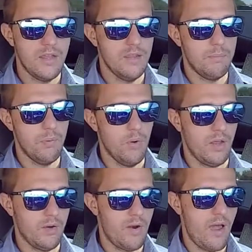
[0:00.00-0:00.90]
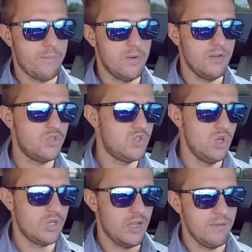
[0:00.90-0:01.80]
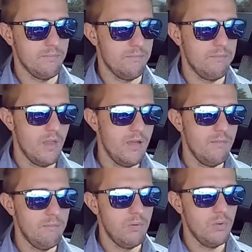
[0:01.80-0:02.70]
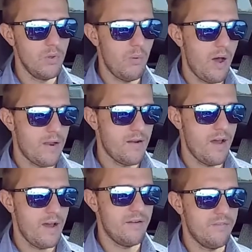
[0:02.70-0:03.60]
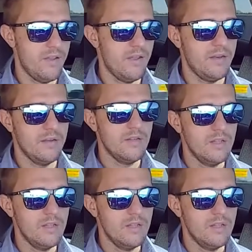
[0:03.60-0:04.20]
in the pool and grabbed it, shook it, blew the water out of it.